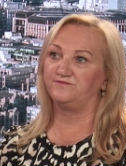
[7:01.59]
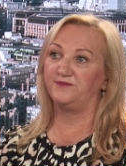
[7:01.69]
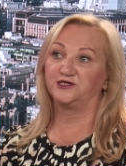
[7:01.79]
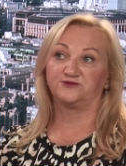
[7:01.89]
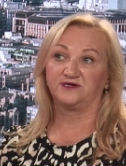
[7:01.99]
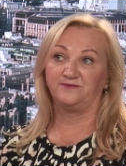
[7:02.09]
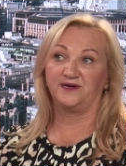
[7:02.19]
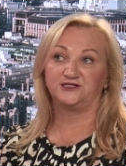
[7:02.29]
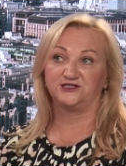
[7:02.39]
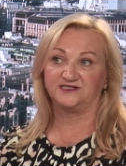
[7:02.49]
measuring and
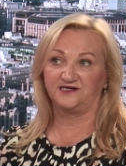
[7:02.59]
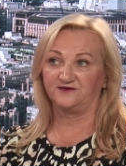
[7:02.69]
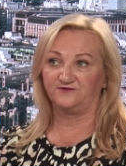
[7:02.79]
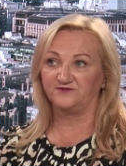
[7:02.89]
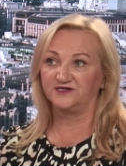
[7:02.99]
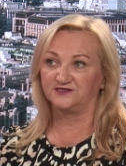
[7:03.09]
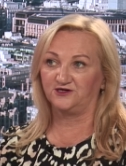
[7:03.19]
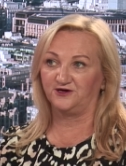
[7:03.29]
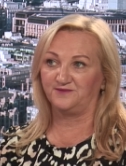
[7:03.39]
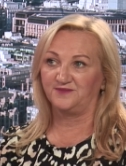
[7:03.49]
managing data in real
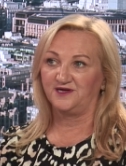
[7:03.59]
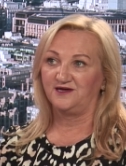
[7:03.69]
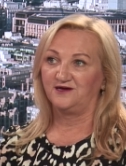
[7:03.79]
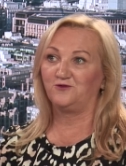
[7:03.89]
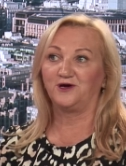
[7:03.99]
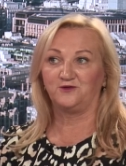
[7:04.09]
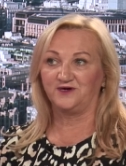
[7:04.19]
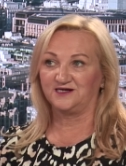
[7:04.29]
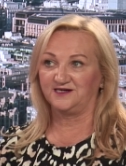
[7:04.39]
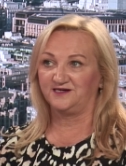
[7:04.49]
time quite
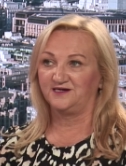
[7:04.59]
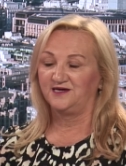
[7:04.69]
quickly,